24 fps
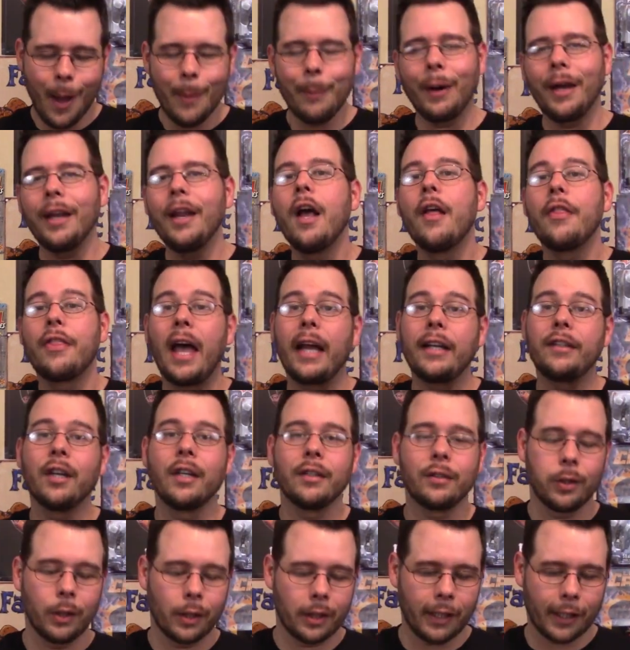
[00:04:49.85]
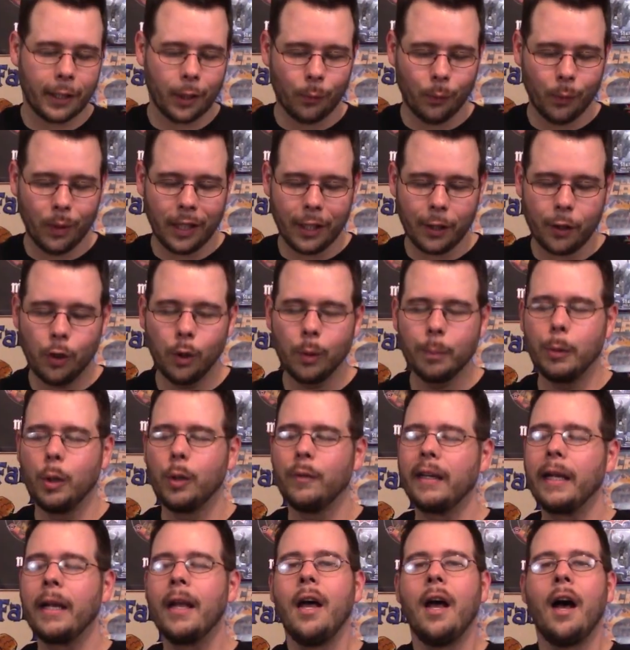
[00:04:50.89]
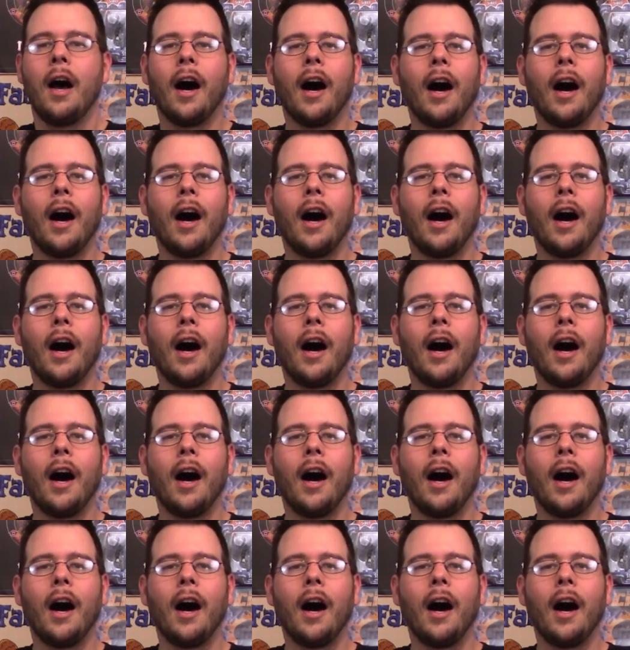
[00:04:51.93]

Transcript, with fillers: But that does look like a really cool movie.